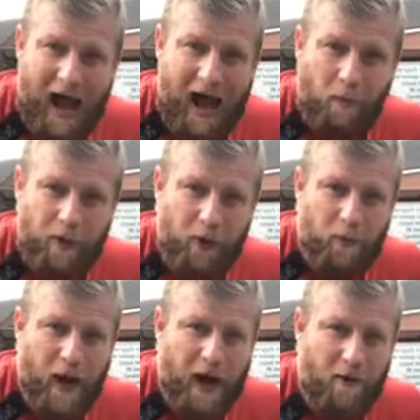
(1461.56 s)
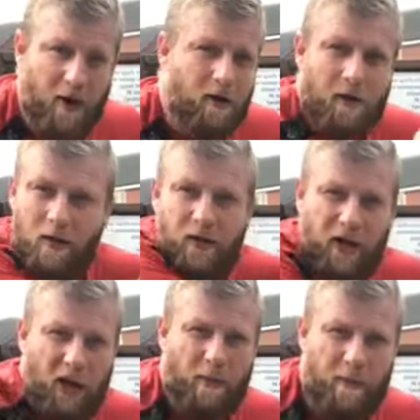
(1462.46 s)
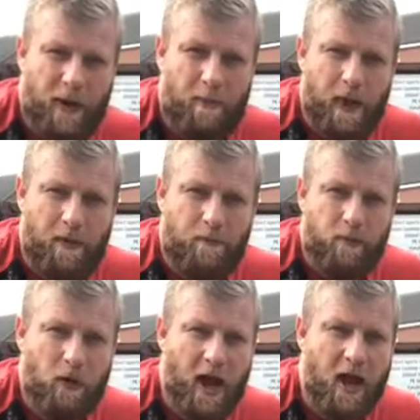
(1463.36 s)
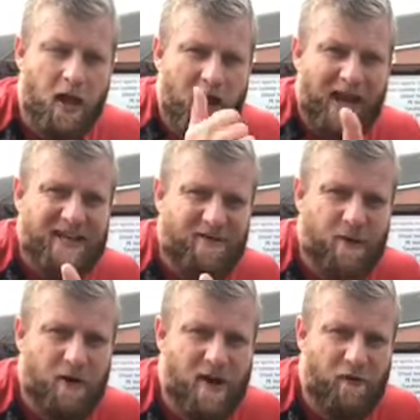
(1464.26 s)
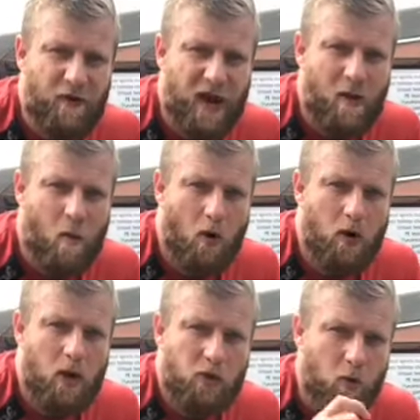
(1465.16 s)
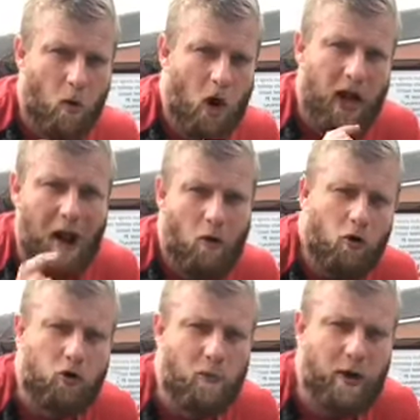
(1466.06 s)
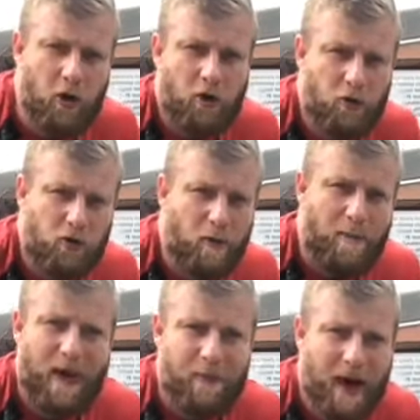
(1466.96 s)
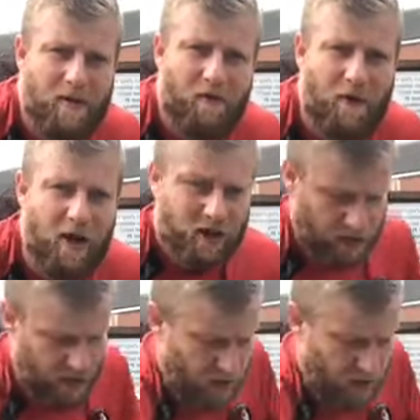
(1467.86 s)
I'll be good pirate, Theo will be bad pirate, okay? Is everybody ready for game one? So work out who's going to be good and who's going to be bad pirate first,